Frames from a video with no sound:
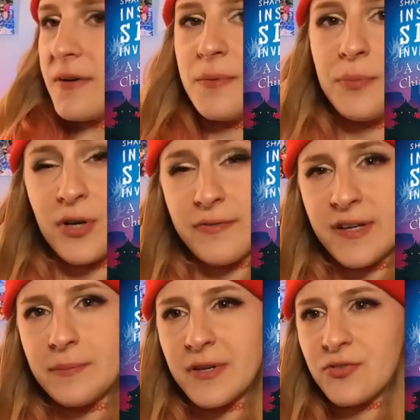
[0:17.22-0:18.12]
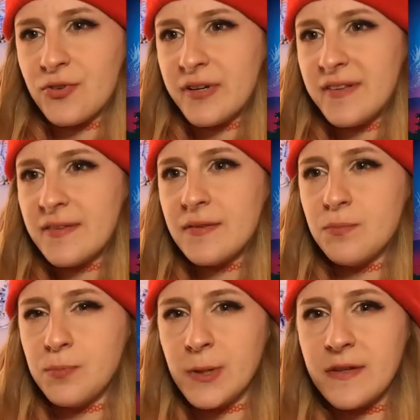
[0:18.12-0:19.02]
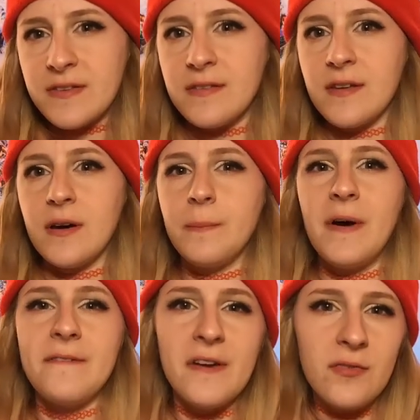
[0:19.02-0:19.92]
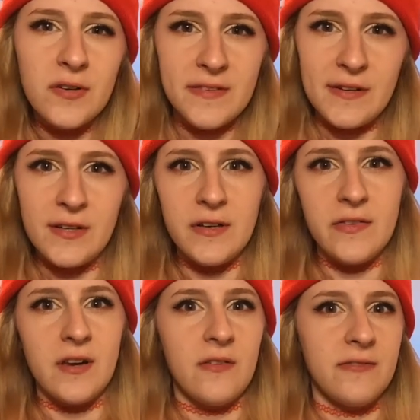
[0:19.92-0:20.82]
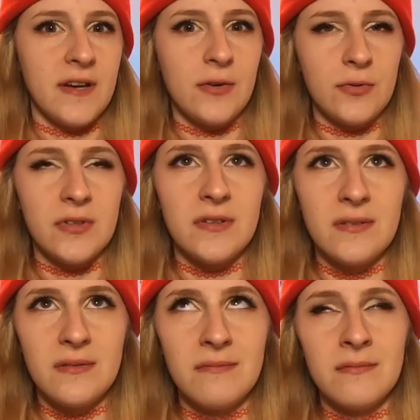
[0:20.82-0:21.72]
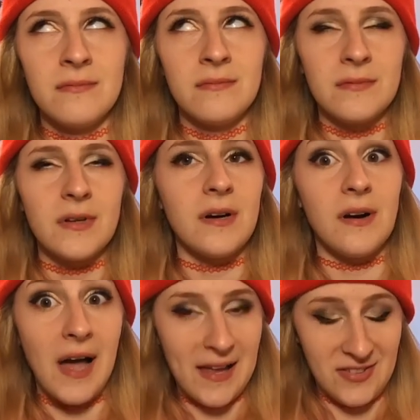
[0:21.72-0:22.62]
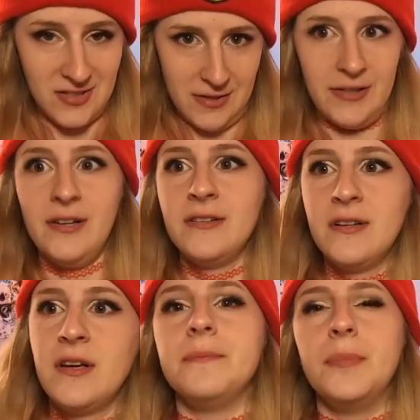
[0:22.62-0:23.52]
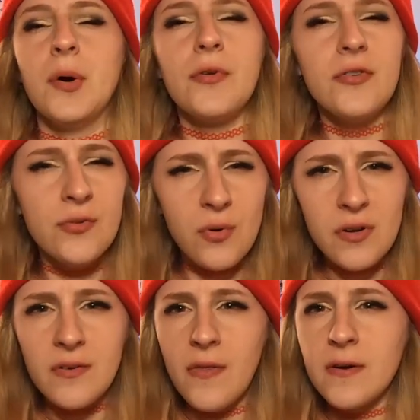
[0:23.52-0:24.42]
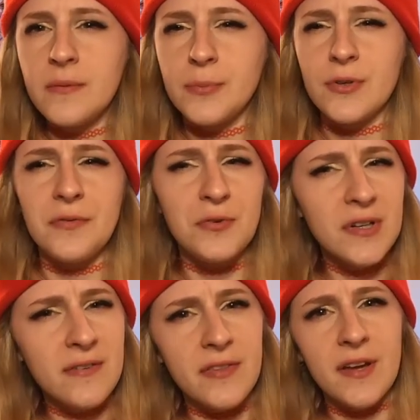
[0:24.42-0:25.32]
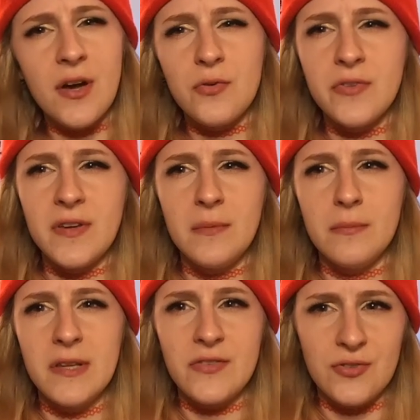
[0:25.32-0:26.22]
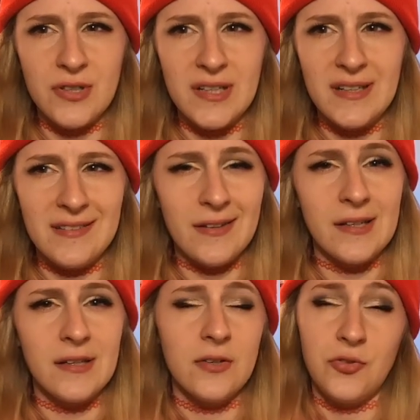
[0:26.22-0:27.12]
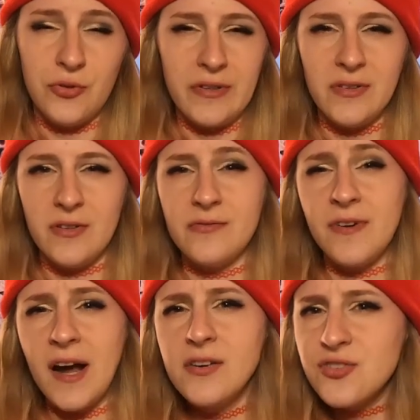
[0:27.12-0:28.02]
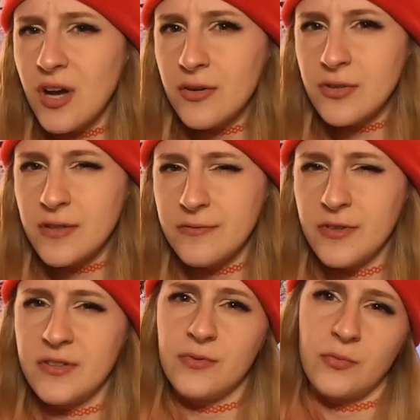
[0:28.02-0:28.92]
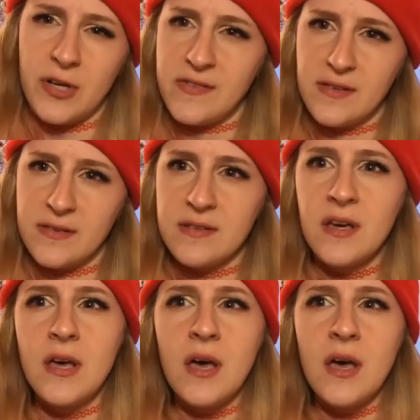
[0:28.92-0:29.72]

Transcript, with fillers: the Perveen Mysteries books is a my favorite series that I found last year. Both are sort of on the periphery of the cozy mystery as like a strictly defined genre for different reasons.